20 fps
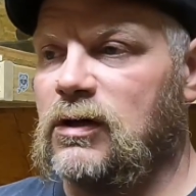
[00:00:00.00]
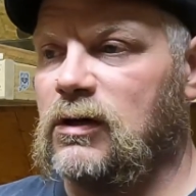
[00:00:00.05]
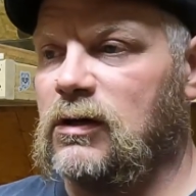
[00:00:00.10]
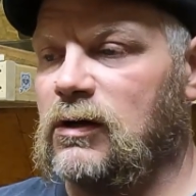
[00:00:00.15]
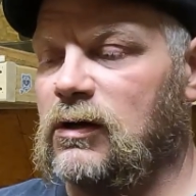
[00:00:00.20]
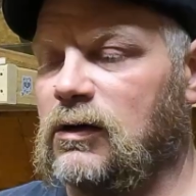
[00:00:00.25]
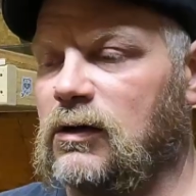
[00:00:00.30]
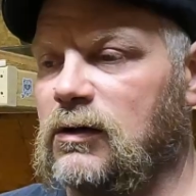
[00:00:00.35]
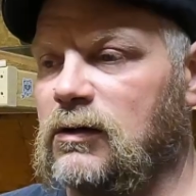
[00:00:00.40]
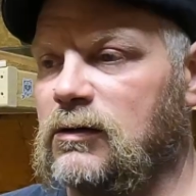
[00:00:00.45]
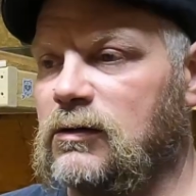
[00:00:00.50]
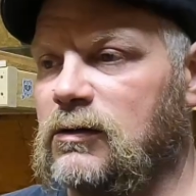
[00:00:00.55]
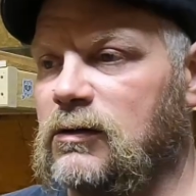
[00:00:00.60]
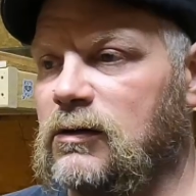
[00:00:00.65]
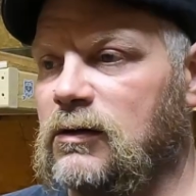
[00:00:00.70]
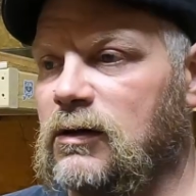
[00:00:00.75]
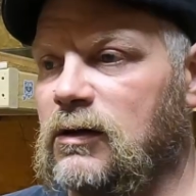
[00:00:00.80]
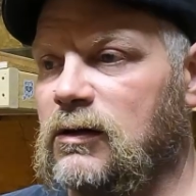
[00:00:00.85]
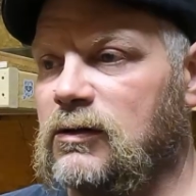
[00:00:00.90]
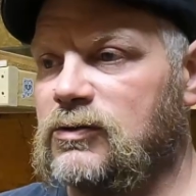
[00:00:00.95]

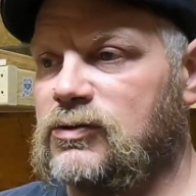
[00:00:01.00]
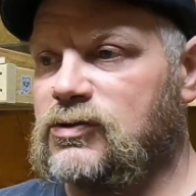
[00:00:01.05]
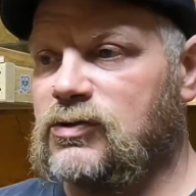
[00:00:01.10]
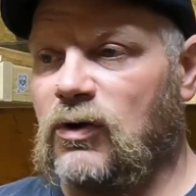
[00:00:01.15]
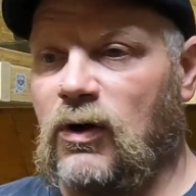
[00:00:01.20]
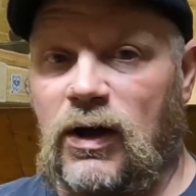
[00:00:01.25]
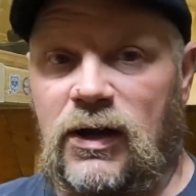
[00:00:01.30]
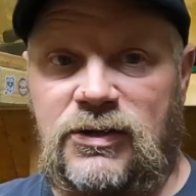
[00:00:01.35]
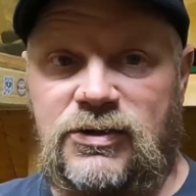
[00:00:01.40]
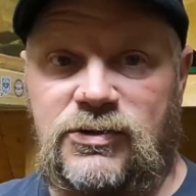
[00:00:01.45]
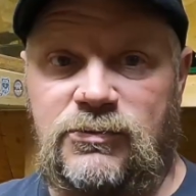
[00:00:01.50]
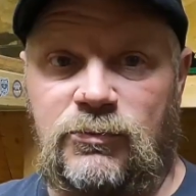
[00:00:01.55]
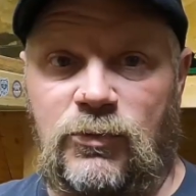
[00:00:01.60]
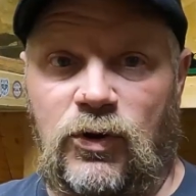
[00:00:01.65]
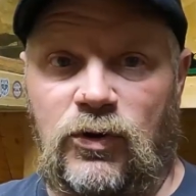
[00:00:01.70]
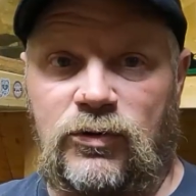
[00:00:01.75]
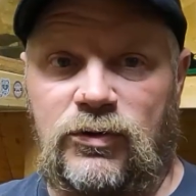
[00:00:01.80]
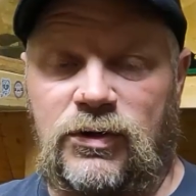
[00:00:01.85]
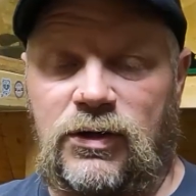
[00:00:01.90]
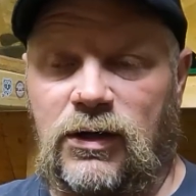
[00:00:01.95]
So I
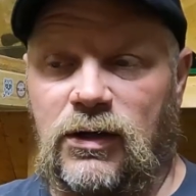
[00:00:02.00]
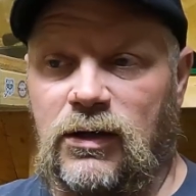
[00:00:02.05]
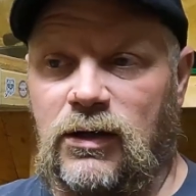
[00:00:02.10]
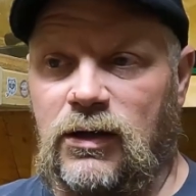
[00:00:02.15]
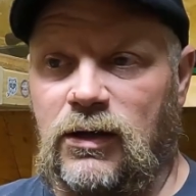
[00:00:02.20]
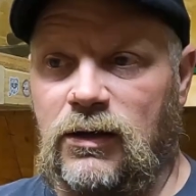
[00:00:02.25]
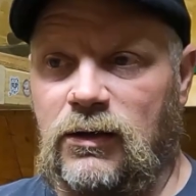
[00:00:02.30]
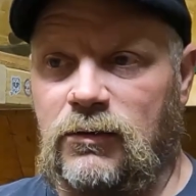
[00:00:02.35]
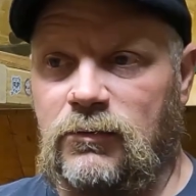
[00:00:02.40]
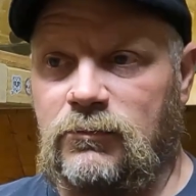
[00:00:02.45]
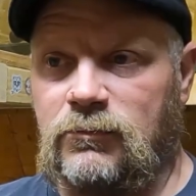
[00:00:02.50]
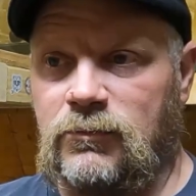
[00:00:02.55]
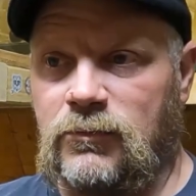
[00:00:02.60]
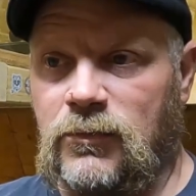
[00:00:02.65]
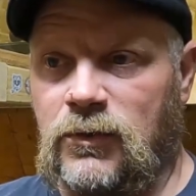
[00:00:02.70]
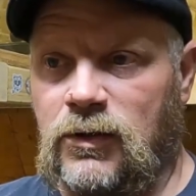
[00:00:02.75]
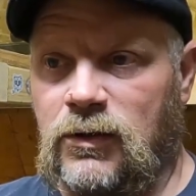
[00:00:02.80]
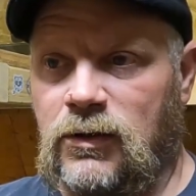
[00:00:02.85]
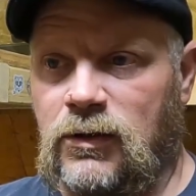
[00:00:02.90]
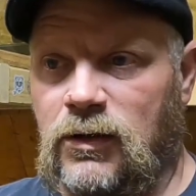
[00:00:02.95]
smoked a
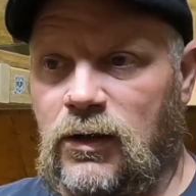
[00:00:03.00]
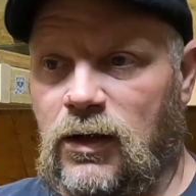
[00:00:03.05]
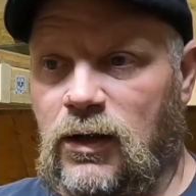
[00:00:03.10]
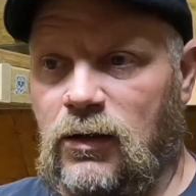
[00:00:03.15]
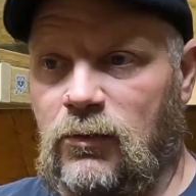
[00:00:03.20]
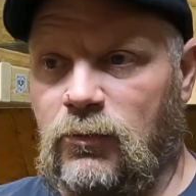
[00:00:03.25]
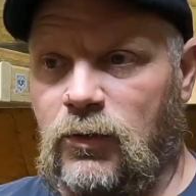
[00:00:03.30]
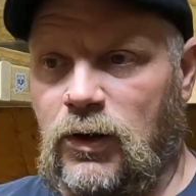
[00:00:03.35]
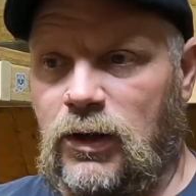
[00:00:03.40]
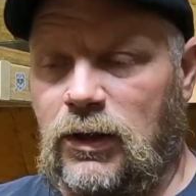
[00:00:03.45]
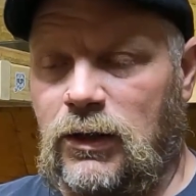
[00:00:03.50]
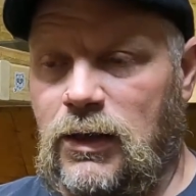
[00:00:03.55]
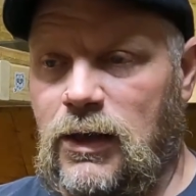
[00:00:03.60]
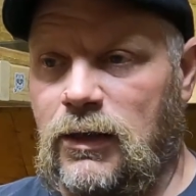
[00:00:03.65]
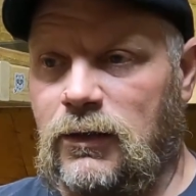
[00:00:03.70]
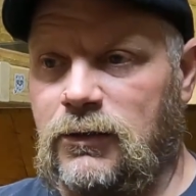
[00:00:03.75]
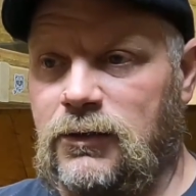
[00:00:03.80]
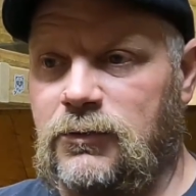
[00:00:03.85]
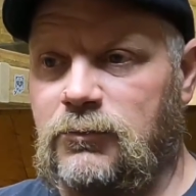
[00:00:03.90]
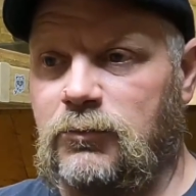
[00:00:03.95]

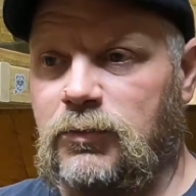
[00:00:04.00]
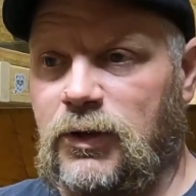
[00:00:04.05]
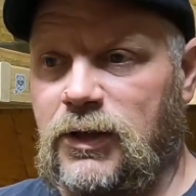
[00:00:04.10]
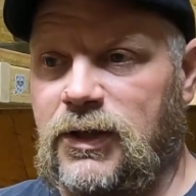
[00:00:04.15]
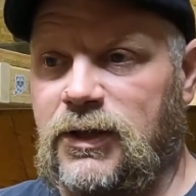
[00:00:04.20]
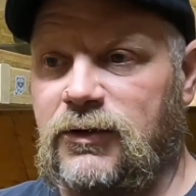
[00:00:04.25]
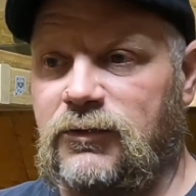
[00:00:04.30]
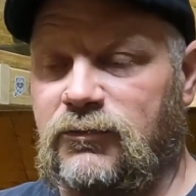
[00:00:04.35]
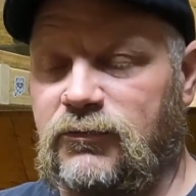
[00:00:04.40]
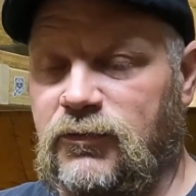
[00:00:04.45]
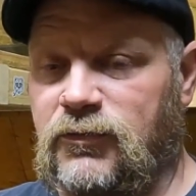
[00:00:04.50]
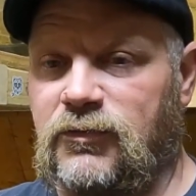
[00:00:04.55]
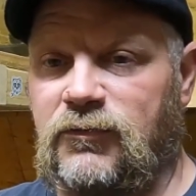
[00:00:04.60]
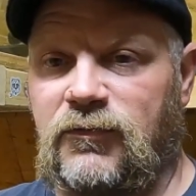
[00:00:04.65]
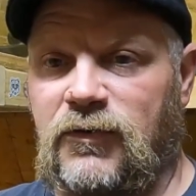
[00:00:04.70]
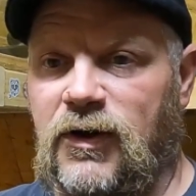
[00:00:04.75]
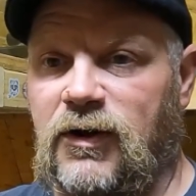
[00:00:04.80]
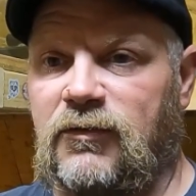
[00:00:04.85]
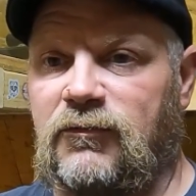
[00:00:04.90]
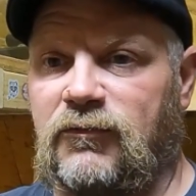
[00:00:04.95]
McClelland blend for the
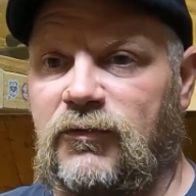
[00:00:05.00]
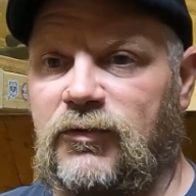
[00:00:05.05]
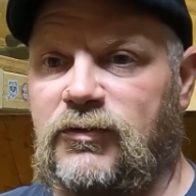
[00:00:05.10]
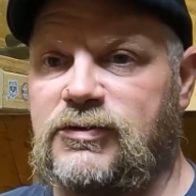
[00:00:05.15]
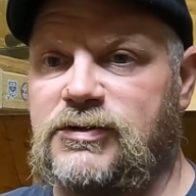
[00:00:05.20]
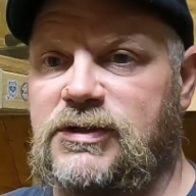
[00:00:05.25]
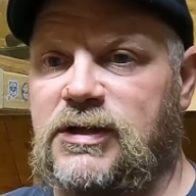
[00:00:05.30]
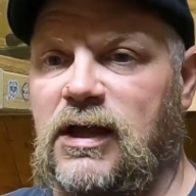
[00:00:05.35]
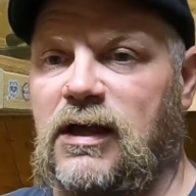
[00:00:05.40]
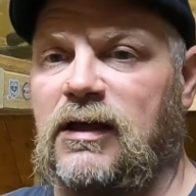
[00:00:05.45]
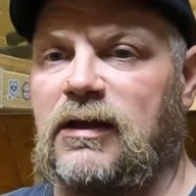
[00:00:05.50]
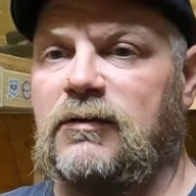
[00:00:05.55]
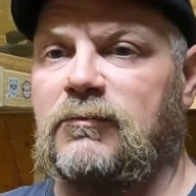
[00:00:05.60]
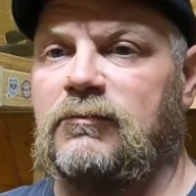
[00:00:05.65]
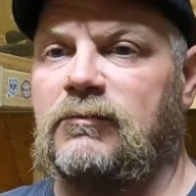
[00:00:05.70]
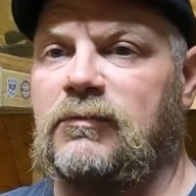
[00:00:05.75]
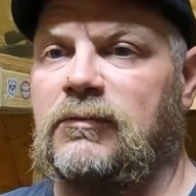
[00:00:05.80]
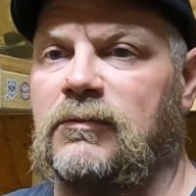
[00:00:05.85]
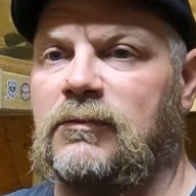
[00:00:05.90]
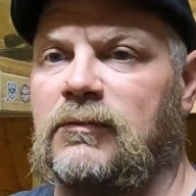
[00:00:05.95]
very first
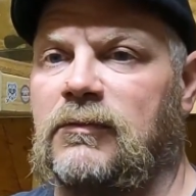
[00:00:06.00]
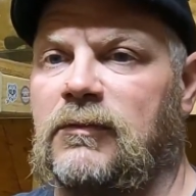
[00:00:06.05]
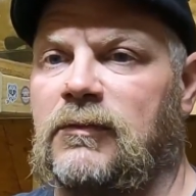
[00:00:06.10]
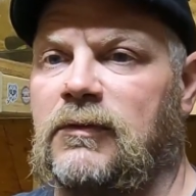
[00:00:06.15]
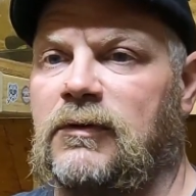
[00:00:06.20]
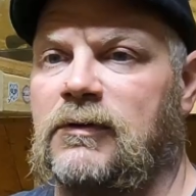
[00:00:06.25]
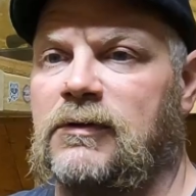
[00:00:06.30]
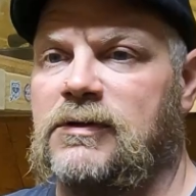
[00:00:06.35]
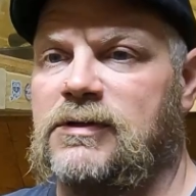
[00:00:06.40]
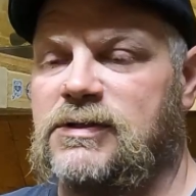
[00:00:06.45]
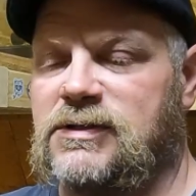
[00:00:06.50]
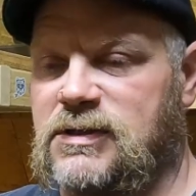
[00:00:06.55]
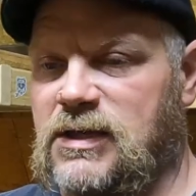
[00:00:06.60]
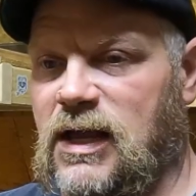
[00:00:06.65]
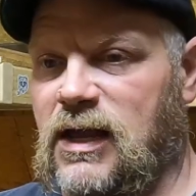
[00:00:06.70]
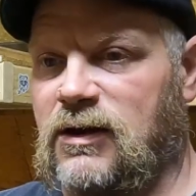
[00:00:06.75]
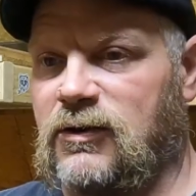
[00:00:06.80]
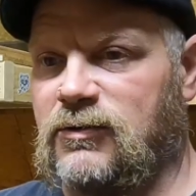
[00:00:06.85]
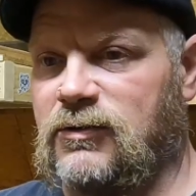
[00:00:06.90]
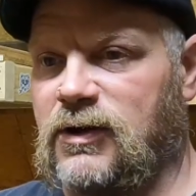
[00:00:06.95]
time
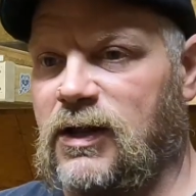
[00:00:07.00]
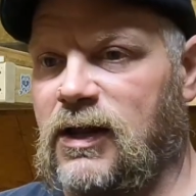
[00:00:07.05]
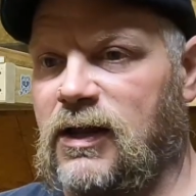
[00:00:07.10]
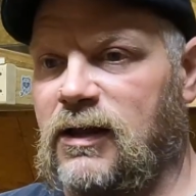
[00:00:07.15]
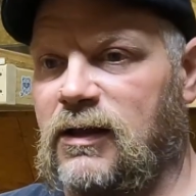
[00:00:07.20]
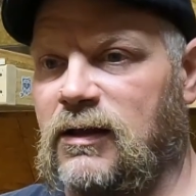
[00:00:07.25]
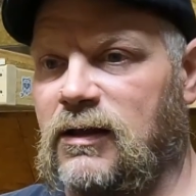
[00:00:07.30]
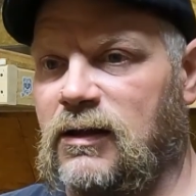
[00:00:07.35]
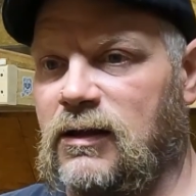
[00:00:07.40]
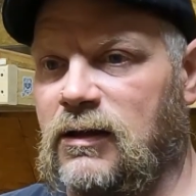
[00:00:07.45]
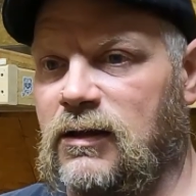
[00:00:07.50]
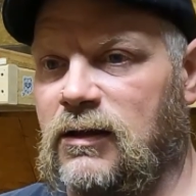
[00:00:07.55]
Saturday.